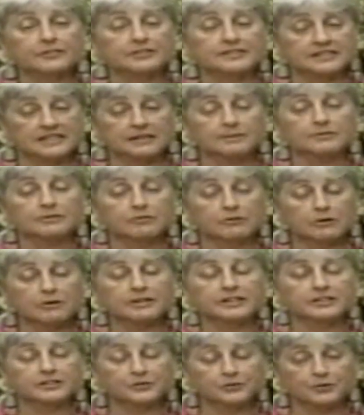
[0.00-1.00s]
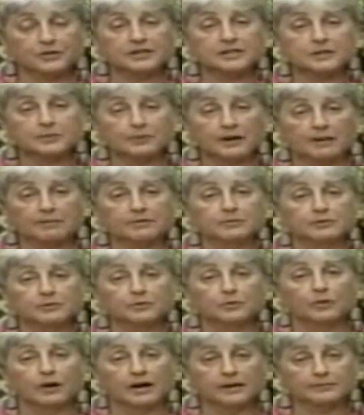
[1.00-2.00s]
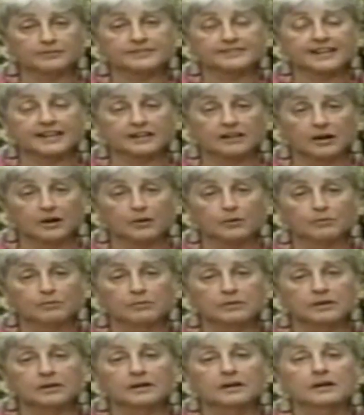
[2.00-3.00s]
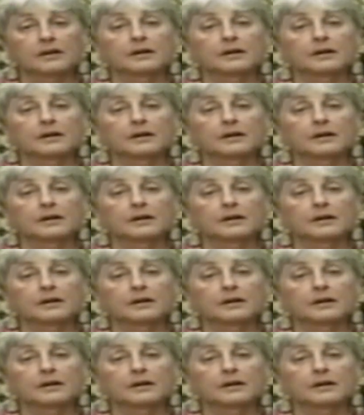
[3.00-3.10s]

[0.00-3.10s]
If you see them growing your tree, you probably wouldn't want them to take home.